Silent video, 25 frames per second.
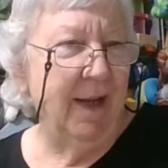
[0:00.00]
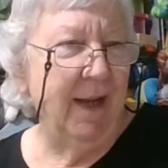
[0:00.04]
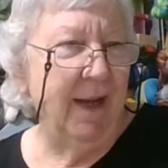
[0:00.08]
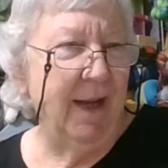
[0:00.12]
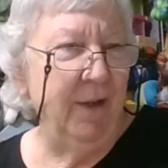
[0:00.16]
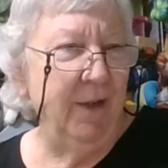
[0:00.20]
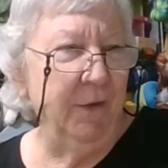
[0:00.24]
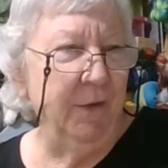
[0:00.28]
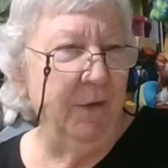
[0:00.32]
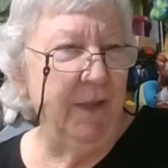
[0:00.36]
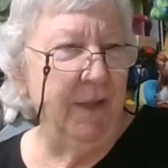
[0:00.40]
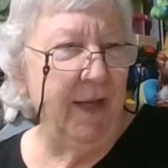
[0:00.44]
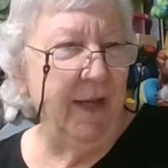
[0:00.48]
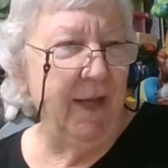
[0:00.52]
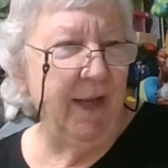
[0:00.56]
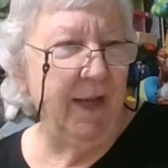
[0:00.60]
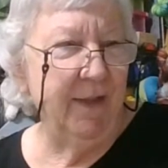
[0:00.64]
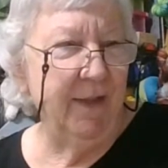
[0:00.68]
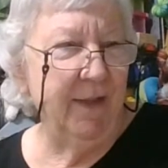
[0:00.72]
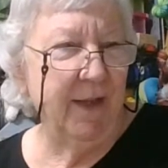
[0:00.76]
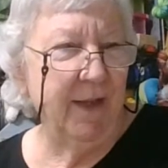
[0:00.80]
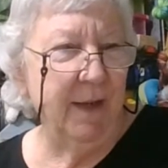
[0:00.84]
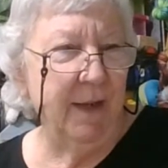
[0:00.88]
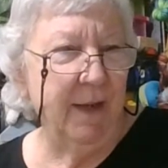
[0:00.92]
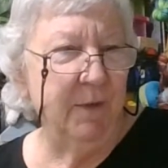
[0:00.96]
I only
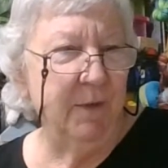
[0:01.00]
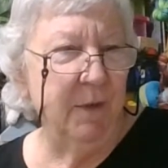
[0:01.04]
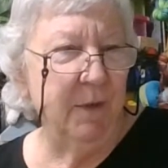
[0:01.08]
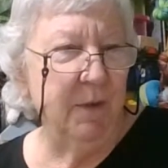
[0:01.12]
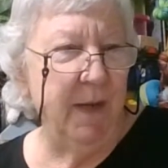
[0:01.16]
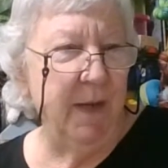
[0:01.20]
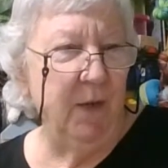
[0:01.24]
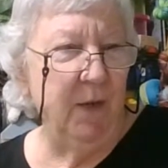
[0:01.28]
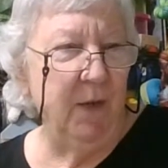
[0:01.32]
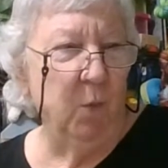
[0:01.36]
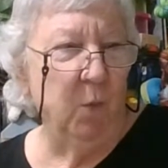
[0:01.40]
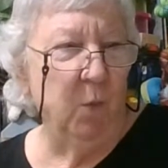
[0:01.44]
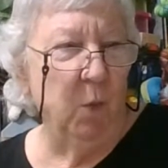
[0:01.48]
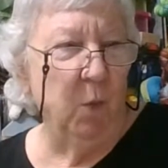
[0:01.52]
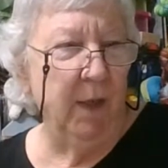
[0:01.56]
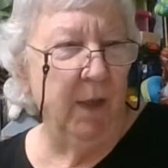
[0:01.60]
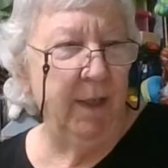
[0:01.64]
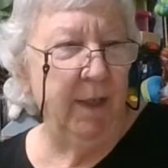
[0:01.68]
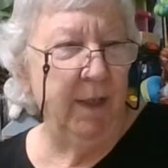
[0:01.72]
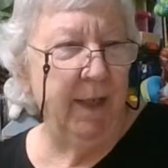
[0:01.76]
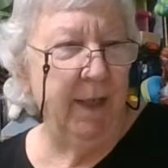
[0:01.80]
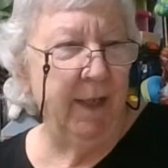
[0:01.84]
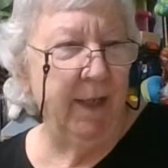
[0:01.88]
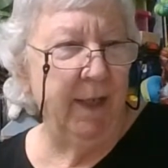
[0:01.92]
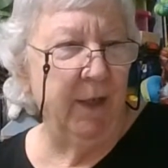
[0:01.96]
had time to make
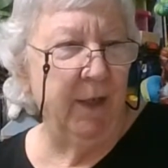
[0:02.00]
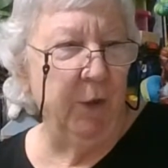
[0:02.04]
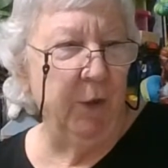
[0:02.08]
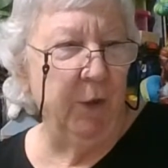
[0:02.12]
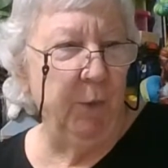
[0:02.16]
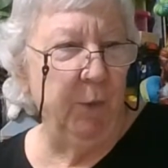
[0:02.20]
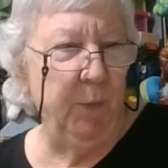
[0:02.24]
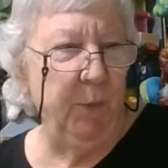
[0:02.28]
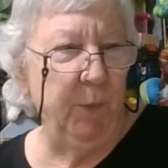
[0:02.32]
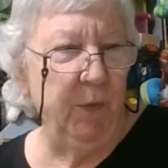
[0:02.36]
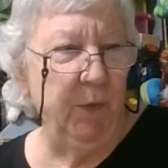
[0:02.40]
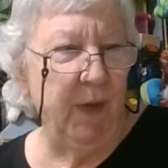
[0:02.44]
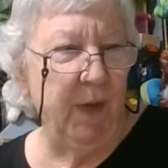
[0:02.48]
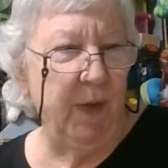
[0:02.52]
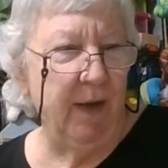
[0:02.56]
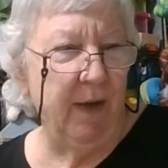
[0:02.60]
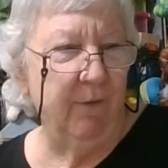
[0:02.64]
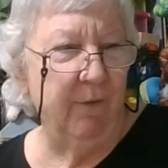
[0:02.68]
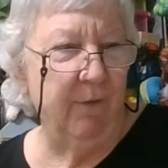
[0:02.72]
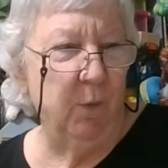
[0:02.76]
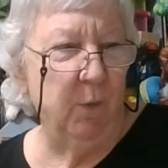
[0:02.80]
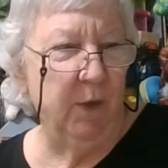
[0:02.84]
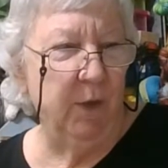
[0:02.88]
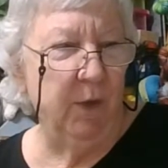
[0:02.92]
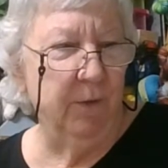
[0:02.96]
one, and I hope you
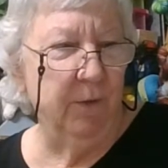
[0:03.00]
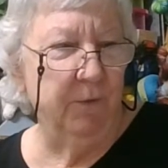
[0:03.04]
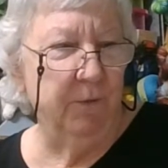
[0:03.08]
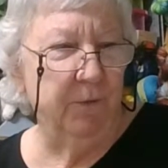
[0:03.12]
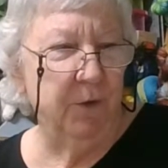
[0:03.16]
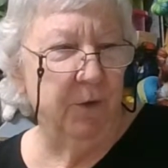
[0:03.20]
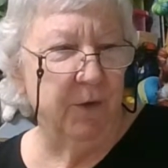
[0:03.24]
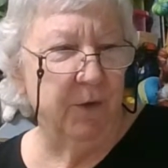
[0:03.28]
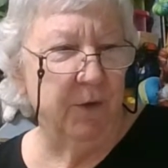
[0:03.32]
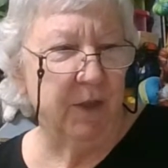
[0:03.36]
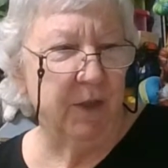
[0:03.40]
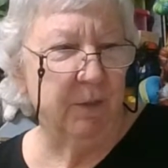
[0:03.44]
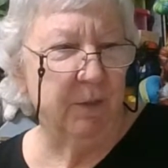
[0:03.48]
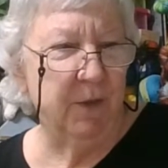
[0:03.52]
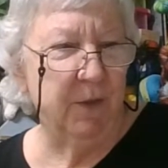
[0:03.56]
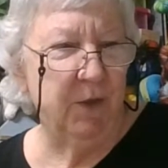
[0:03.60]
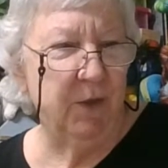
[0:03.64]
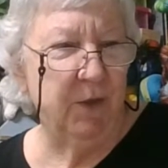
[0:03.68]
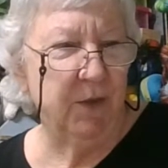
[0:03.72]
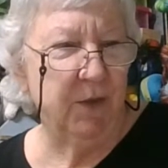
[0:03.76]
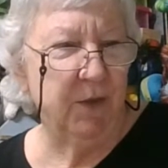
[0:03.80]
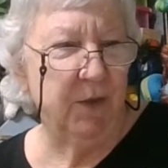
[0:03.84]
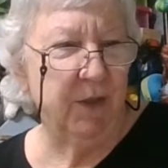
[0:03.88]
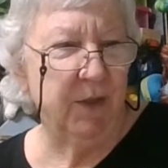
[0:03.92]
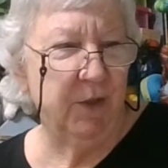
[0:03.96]
have a wonderful
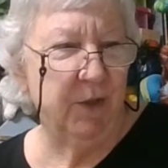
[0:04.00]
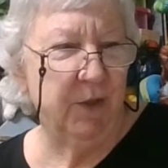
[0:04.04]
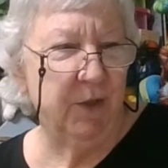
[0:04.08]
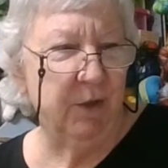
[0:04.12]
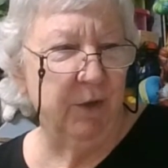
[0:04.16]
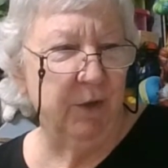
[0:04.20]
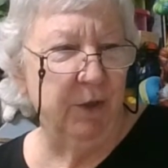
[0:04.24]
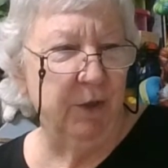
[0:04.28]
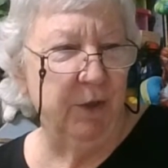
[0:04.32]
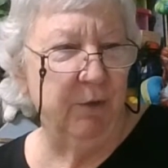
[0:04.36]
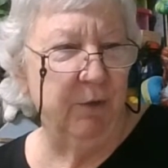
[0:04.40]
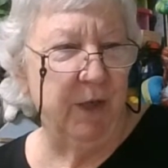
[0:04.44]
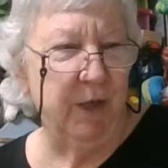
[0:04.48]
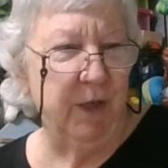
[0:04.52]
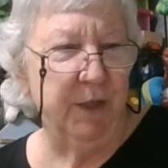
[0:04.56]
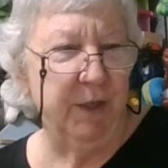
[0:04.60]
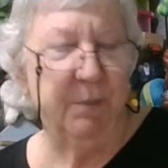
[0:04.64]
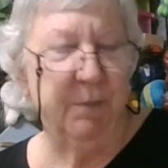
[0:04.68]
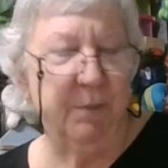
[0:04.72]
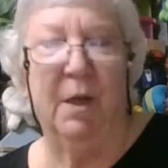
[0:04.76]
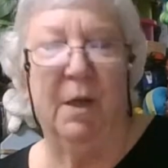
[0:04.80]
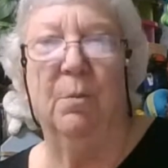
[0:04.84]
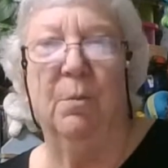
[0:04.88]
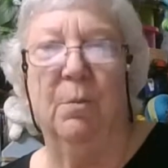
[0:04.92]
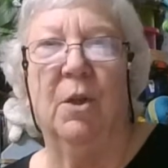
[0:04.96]
Christmas. Your sister in
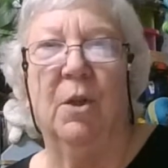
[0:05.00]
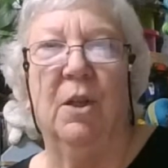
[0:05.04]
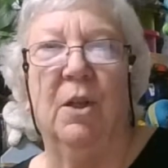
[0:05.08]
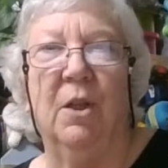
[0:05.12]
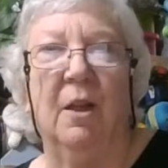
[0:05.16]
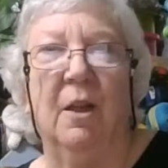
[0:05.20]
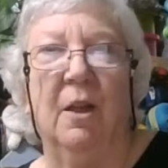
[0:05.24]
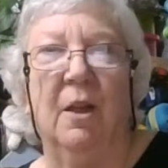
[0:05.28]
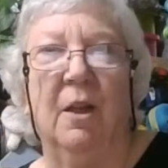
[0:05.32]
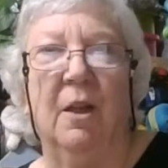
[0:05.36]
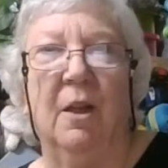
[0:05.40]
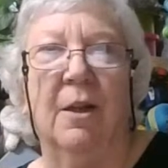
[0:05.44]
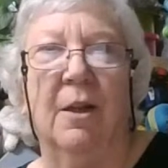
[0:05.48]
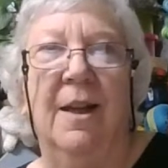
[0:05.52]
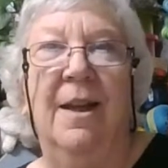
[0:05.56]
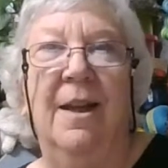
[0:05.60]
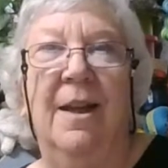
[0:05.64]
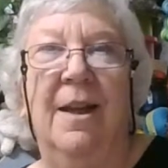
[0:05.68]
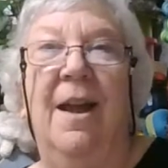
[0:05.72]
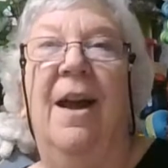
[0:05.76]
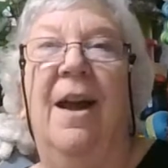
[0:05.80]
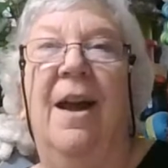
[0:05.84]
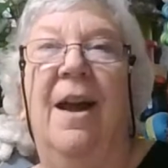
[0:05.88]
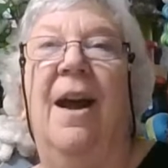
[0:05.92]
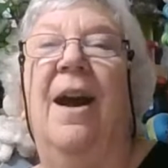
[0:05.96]
Christ, Barbara Clark.
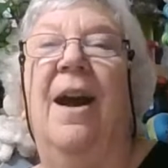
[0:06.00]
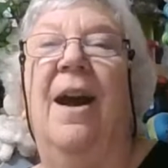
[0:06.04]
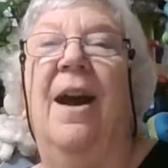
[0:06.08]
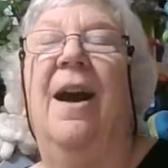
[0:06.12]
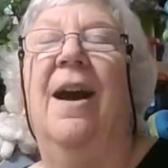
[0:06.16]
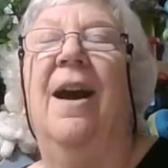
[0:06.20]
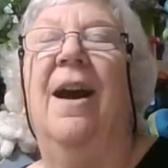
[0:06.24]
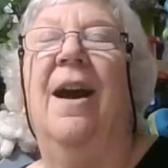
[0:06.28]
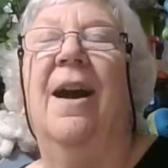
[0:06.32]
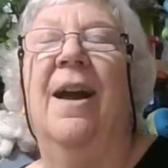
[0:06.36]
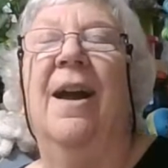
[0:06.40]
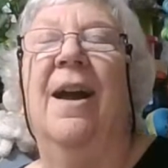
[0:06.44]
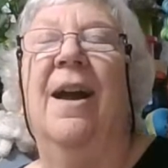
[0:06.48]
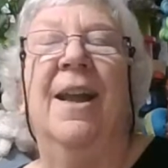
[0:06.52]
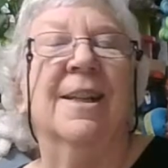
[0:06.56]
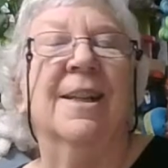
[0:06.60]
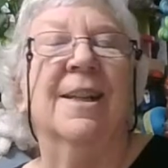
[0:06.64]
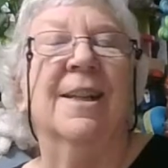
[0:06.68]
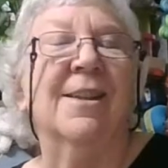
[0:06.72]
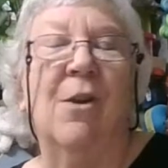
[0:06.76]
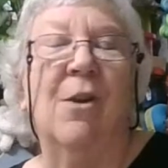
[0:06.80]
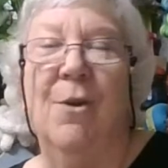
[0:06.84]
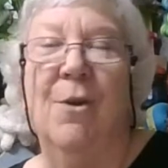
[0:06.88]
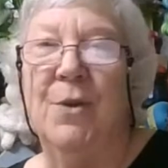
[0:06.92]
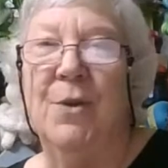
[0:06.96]

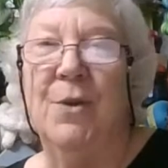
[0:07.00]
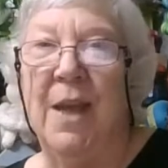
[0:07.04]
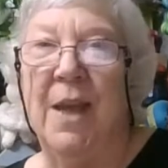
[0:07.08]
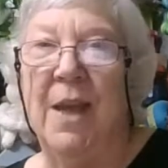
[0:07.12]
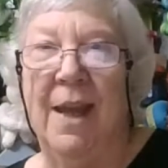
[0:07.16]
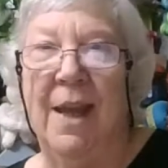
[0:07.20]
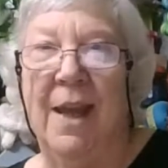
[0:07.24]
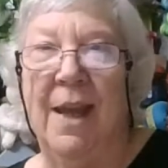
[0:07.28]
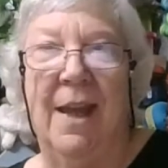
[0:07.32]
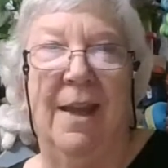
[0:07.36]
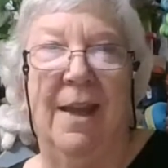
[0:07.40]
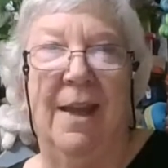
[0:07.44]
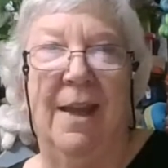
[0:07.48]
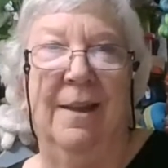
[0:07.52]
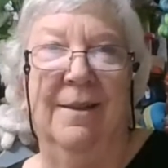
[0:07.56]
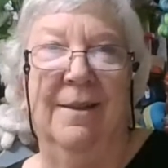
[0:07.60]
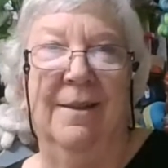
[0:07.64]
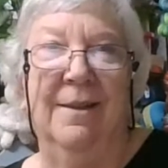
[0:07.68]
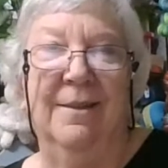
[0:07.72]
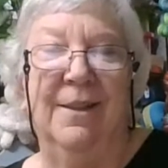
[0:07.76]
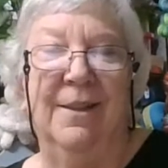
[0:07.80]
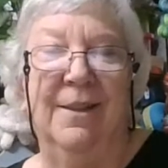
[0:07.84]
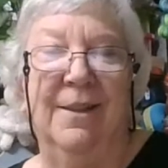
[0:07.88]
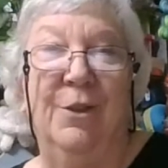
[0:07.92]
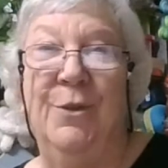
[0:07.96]
It's okay.
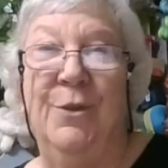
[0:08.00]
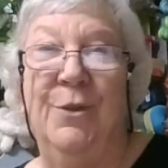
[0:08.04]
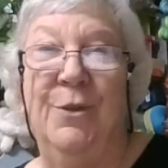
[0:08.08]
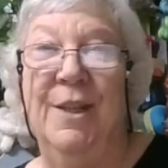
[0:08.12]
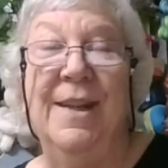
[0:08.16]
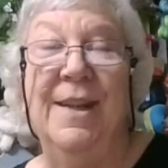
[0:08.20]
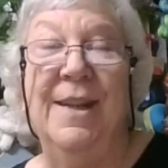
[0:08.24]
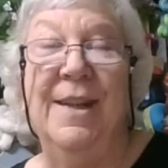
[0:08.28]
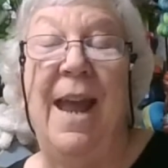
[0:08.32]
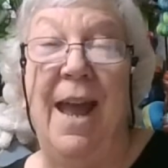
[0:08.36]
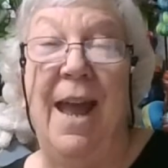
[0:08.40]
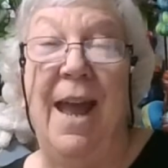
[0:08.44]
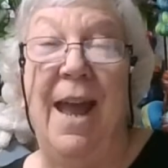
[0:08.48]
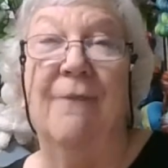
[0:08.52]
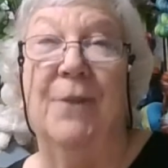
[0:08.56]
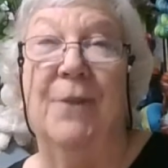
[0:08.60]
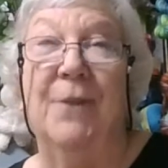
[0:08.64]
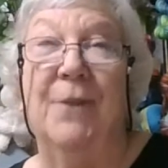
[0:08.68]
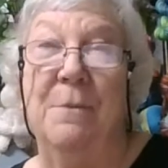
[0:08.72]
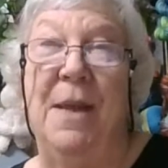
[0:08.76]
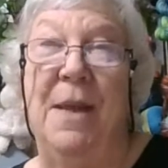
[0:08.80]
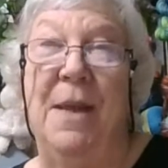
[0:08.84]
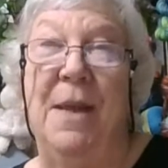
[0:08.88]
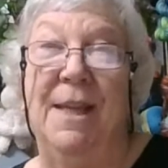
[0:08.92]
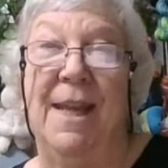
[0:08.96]
You didn't have
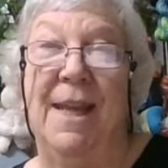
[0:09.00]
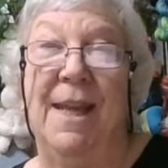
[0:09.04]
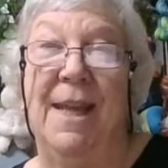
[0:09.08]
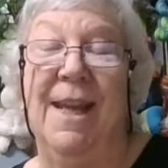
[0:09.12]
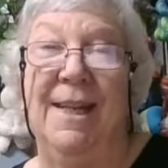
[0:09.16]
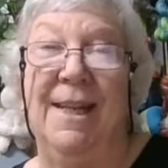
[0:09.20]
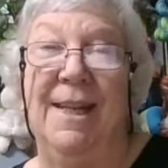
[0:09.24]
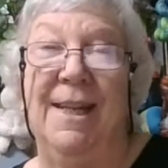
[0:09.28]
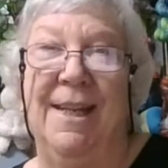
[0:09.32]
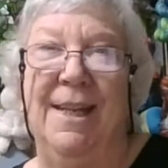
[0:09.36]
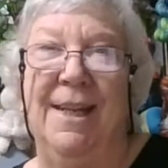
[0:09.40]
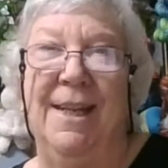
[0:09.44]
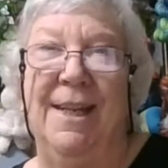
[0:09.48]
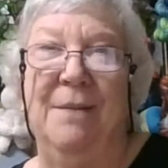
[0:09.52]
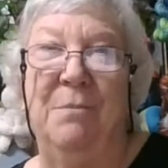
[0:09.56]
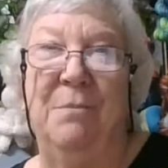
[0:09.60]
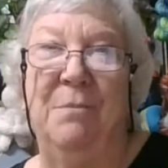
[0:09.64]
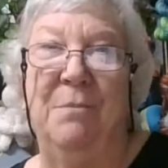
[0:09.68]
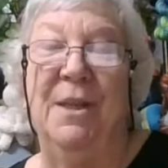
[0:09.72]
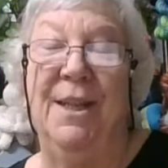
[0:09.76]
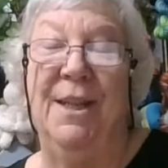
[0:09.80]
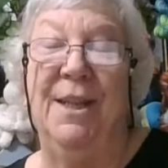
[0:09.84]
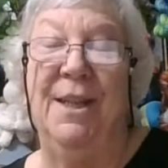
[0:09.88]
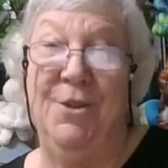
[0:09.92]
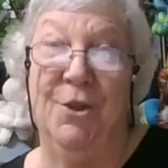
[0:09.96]
to make any,
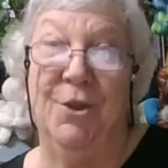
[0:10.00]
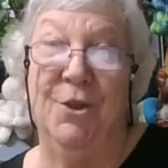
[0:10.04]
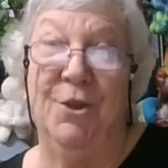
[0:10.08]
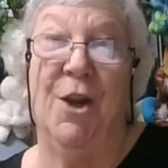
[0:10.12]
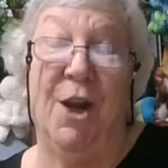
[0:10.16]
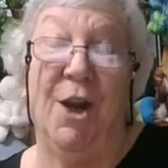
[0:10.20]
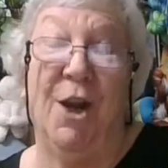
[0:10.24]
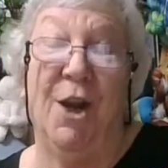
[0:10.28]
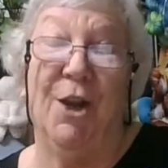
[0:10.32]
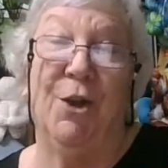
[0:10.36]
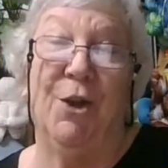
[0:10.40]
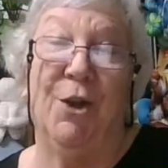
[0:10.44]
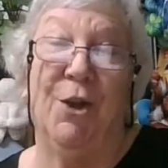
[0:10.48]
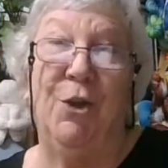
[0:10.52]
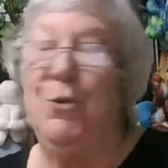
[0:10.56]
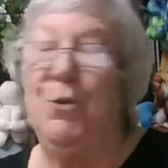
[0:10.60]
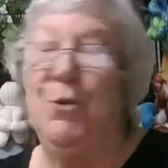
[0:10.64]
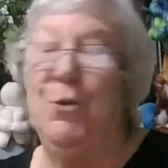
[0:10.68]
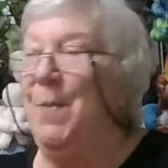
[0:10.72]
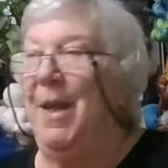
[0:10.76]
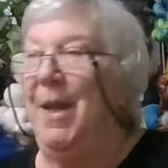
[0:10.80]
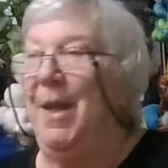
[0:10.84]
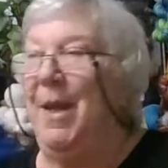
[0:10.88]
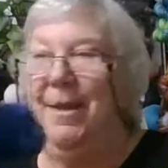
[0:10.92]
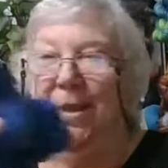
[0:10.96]
but in your heart, you
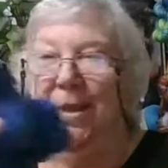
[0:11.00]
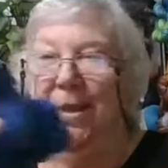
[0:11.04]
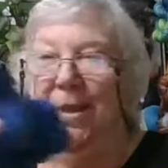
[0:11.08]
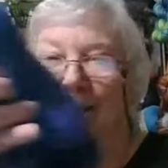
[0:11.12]
made